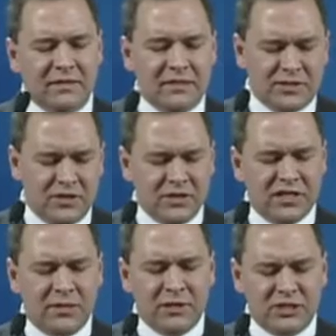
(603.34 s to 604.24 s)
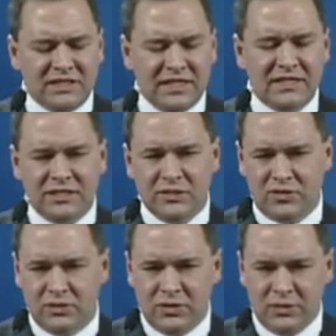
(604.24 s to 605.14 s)
this nurse came in. She said, is it
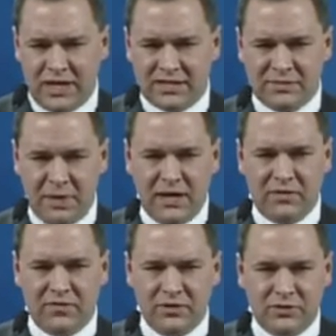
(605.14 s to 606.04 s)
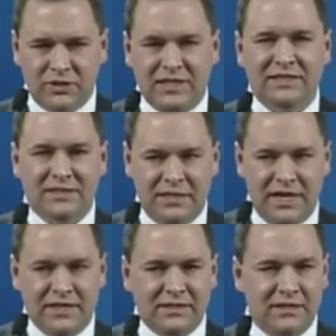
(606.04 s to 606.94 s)
true you had a spinal fusion? I said,
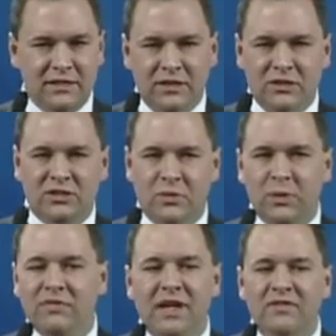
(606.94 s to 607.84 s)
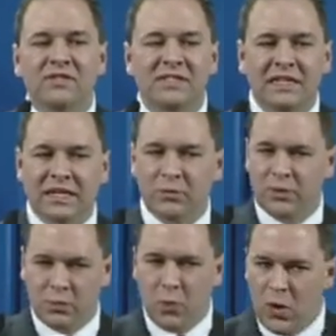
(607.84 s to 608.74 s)
yes. She said, we've never seen
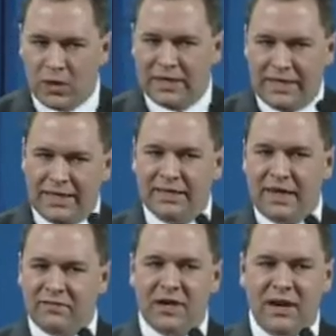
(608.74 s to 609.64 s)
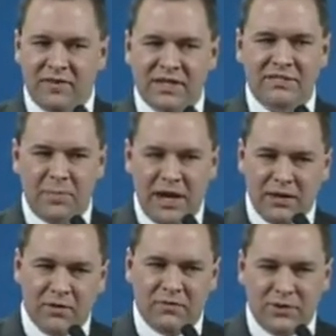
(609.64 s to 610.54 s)
anyone walk in after having a
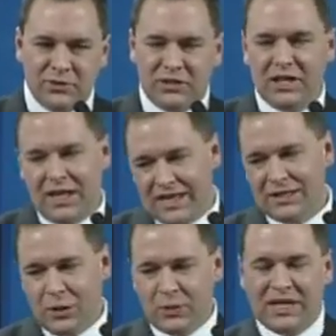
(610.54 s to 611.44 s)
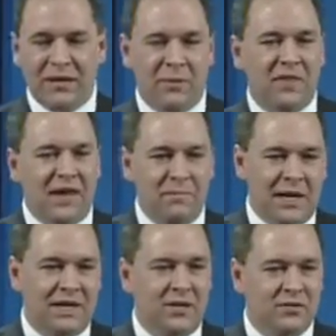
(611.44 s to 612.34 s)
spinal fusion, let alone get up on that
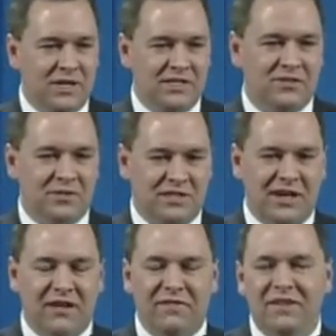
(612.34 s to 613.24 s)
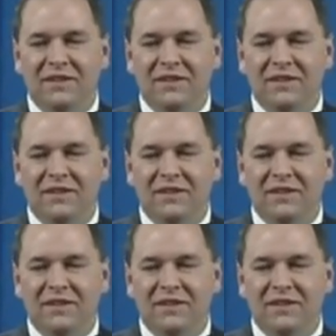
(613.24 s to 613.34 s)
bed and undress themselves.